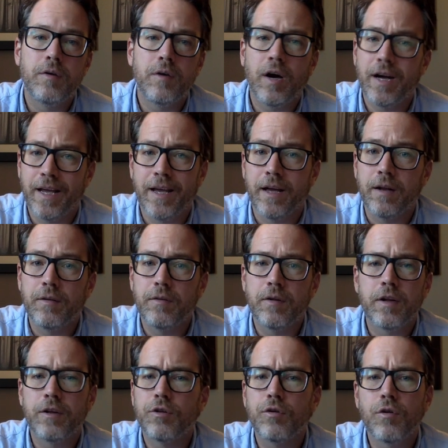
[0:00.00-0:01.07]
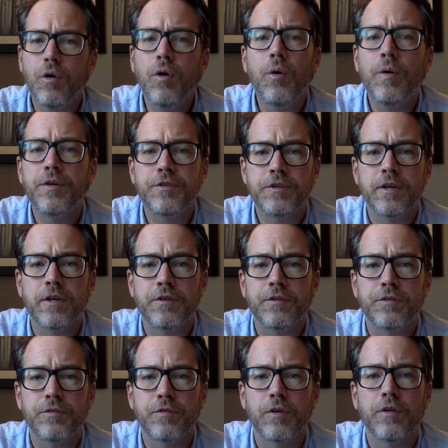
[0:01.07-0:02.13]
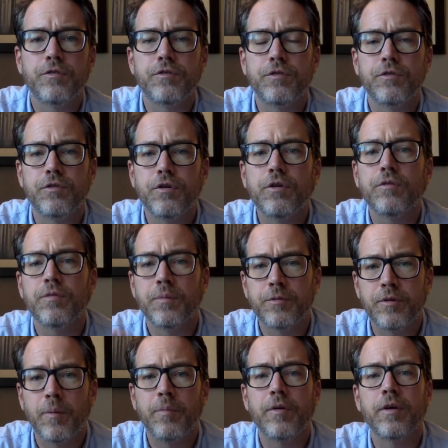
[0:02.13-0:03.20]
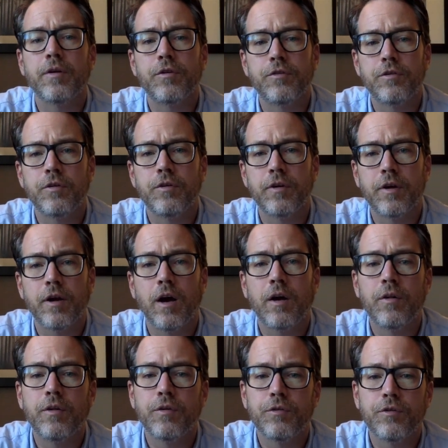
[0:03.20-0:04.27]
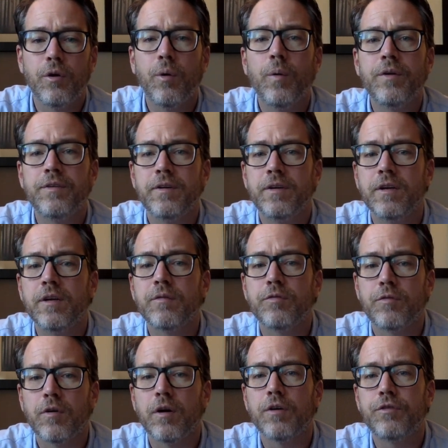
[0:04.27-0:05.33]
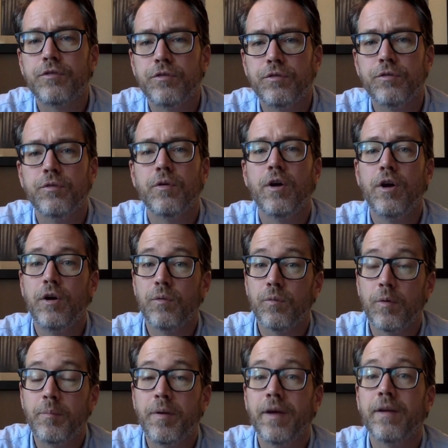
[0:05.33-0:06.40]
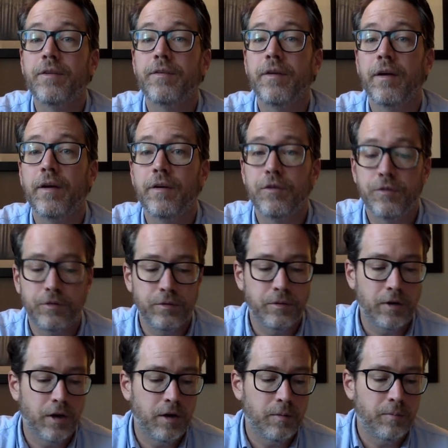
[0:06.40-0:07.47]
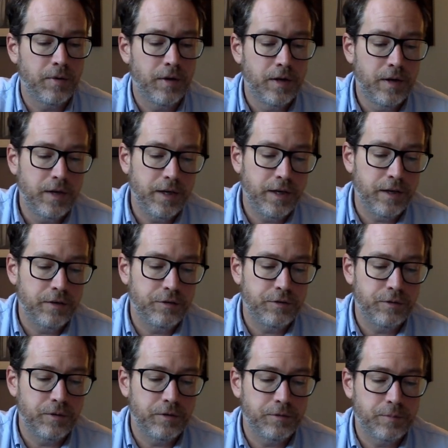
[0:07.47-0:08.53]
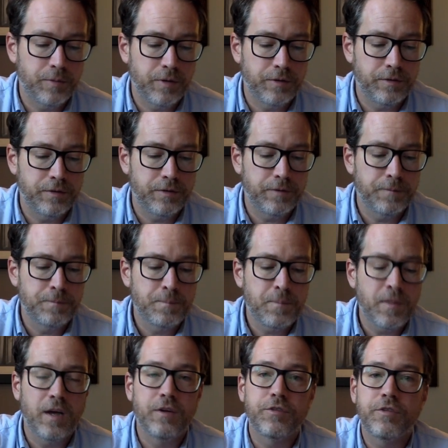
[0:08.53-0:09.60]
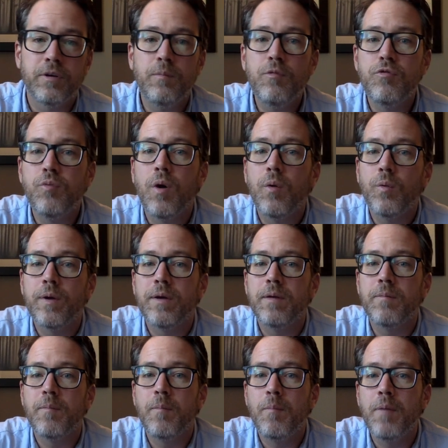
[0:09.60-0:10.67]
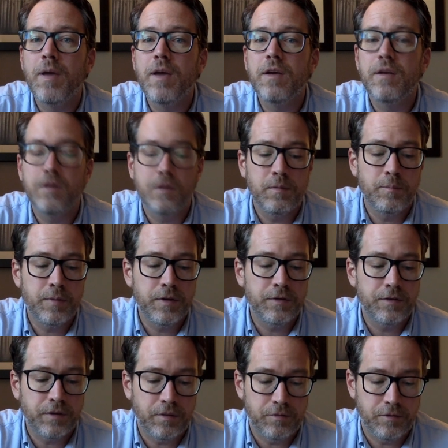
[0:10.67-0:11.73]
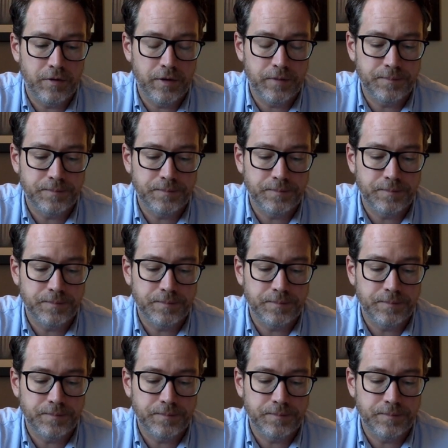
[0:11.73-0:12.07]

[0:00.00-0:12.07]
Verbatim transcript: Again, like there are always chances for us to turn from something and to turn to God. There's always a need for us to repent and to come into his presence. And some of what we may be suffering